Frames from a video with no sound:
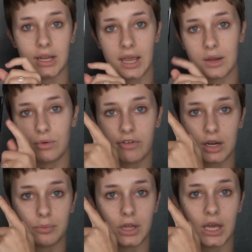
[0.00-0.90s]
again, we've
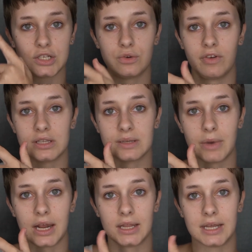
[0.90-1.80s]
got a blush, we've got some
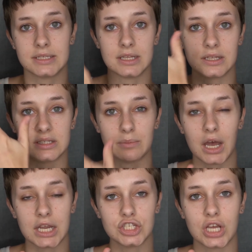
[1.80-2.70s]
highlights, and then some
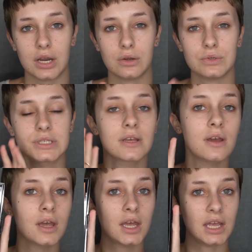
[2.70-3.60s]
eyeshadows.
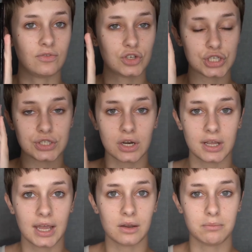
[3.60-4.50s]
If you're just
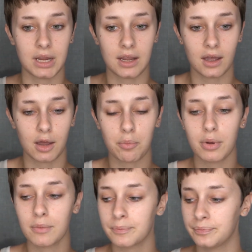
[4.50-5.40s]
starting out in makeup,
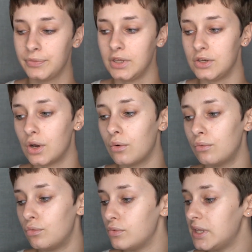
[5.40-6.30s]
you don't
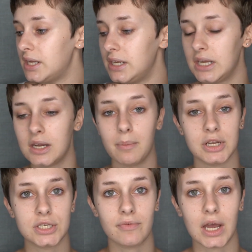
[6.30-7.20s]
really need a
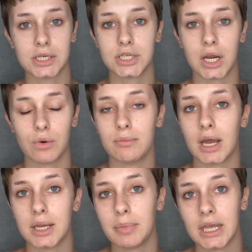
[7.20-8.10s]
bunch of eyeshadow in
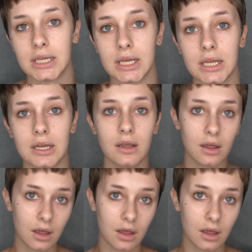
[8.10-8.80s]
my opinion.